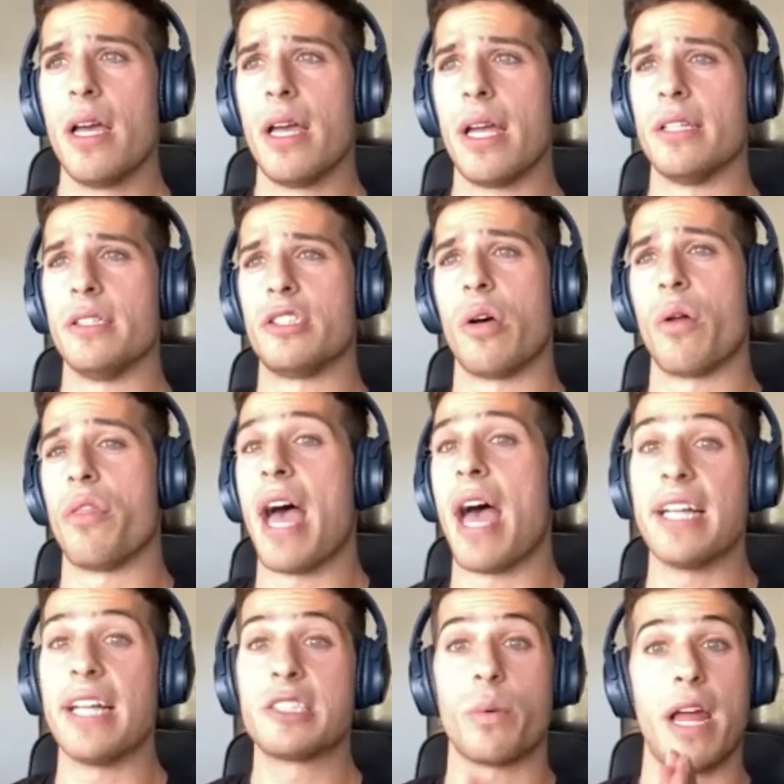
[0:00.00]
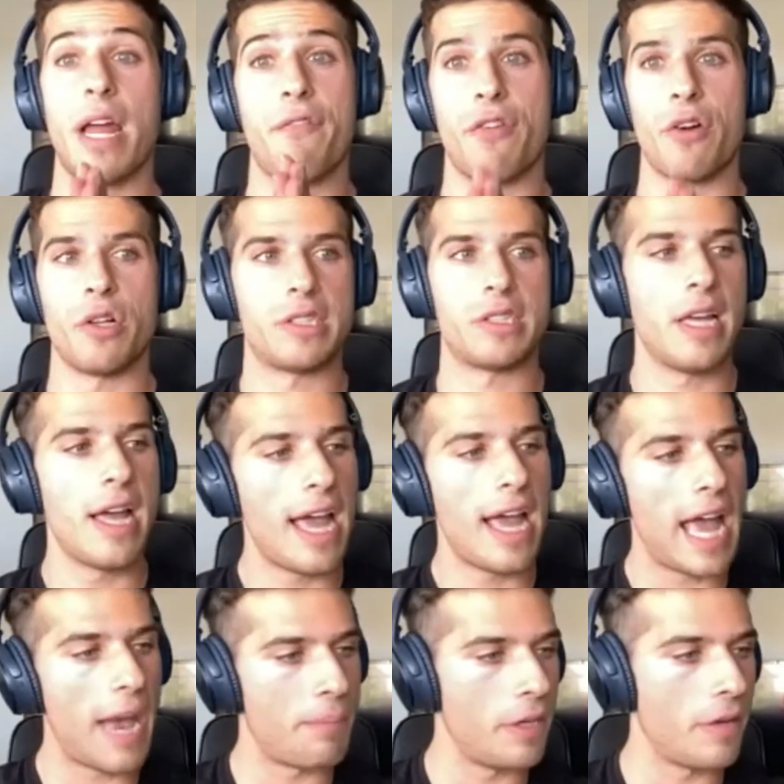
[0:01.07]
And so that's when I first
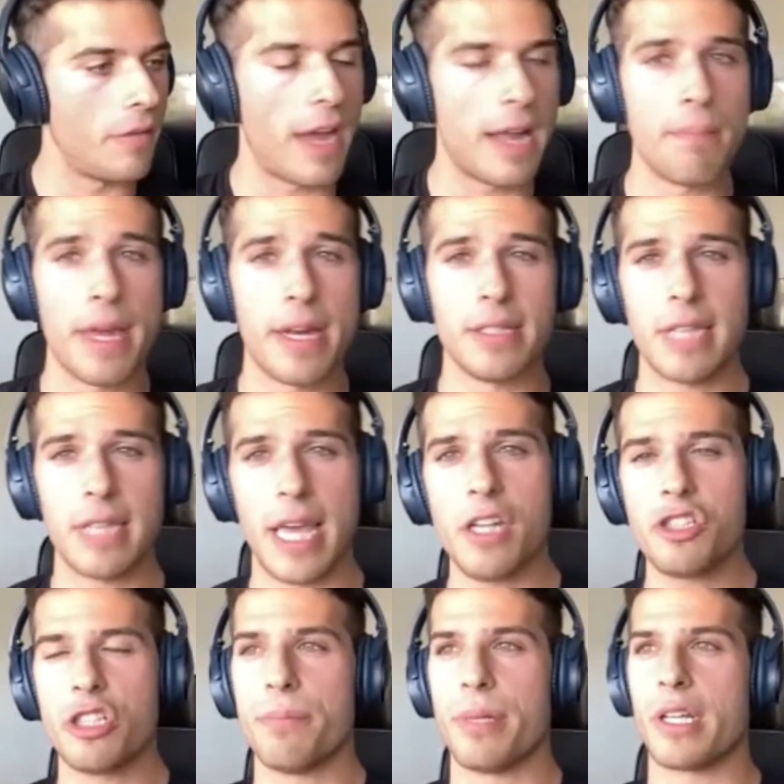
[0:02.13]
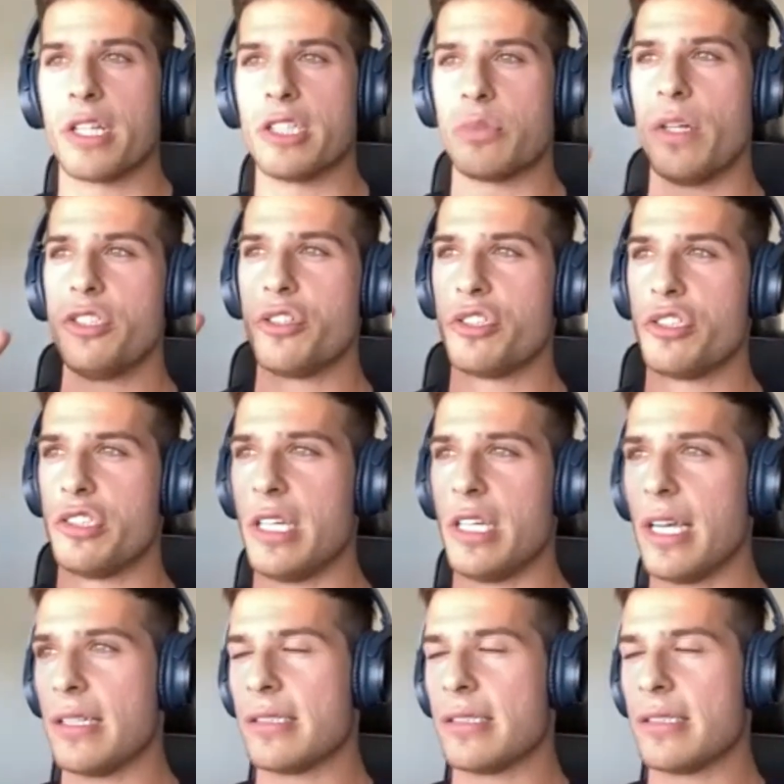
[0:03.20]
happened to find meditation, because once you're seeking